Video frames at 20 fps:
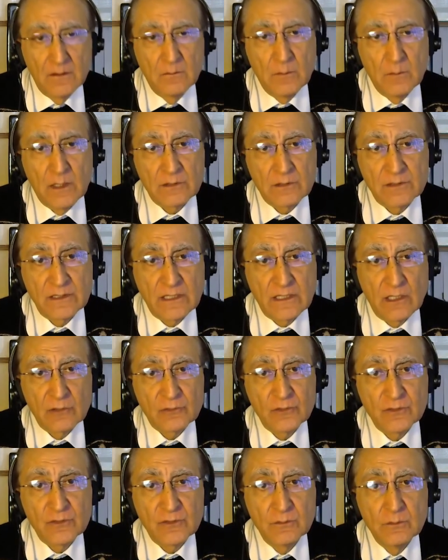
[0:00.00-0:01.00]

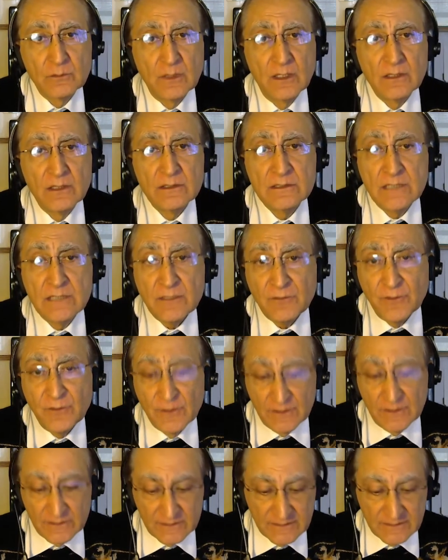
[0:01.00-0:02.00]
Multiculturalism
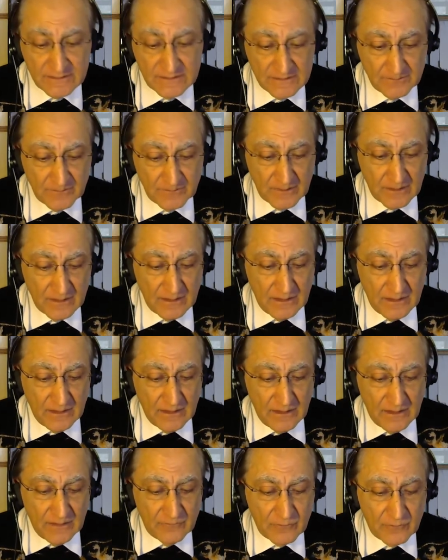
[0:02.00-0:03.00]
differs
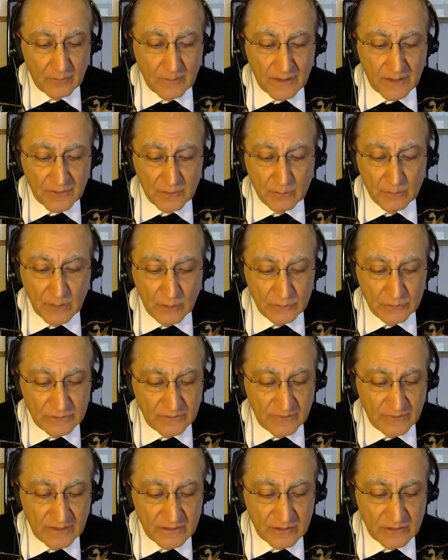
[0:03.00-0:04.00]
from other modes
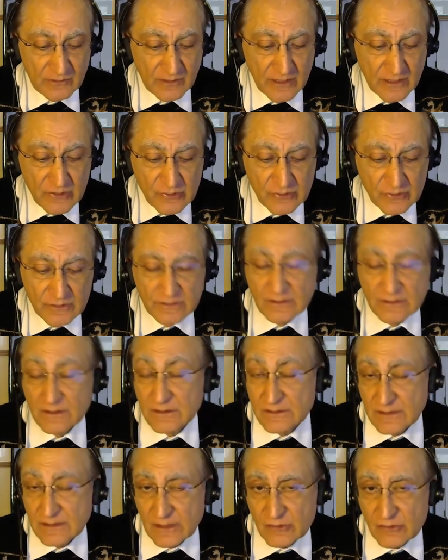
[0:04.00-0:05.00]
of integration,
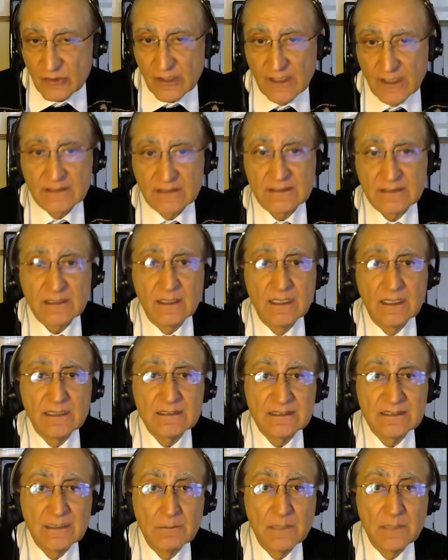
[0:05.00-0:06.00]
such as
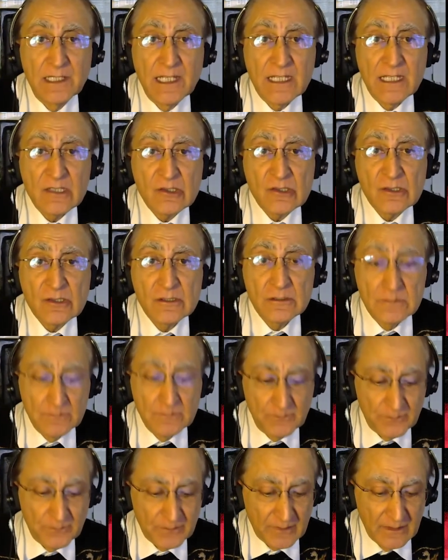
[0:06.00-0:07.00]
assimilation,
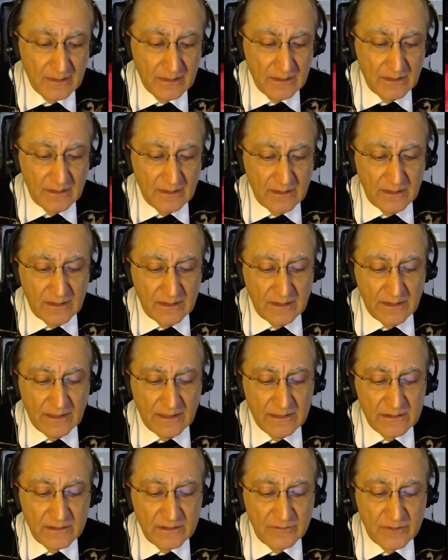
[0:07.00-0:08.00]

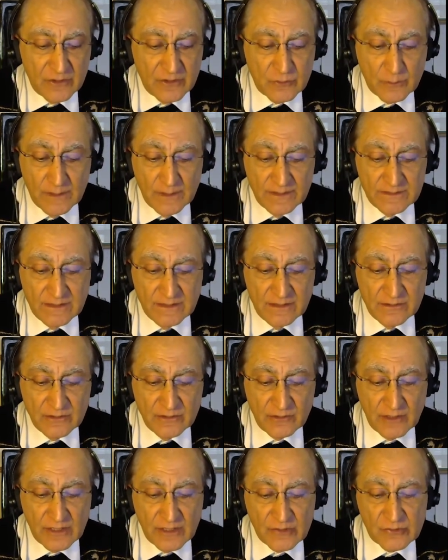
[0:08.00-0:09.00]
individualist
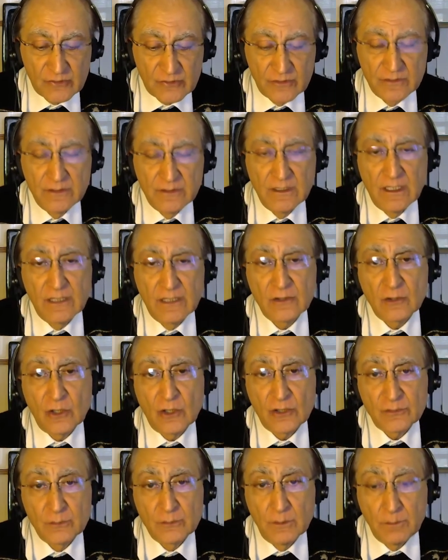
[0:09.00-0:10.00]
integration, and
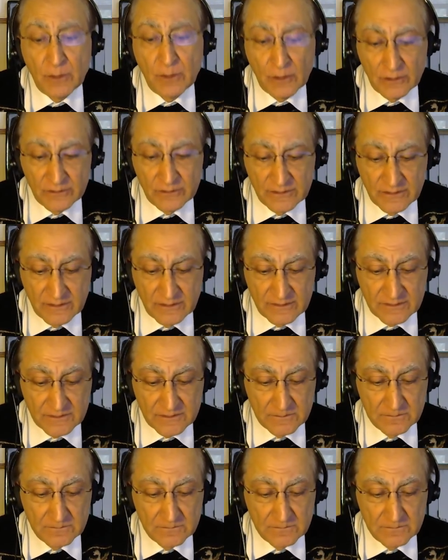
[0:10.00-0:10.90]
cosmopolitanism.